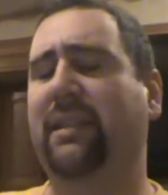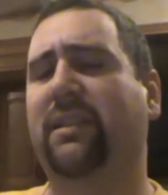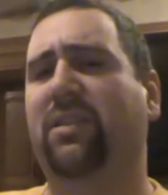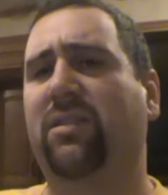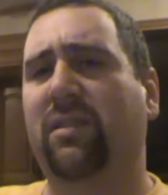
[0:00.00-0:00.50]

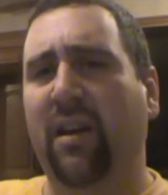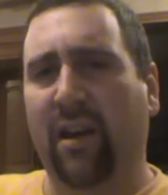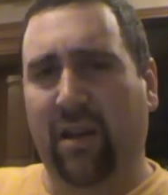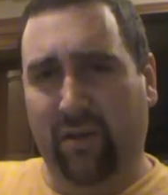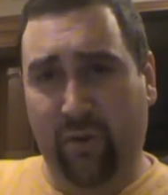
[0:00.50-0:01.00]
this
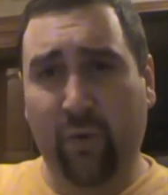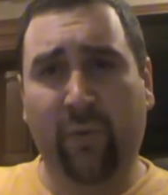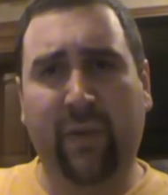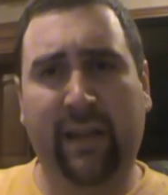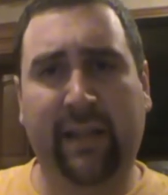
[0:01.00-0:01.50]
new
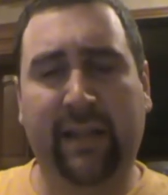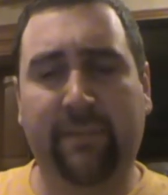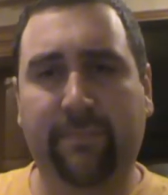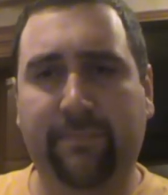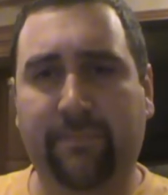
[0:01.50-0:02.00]
villain.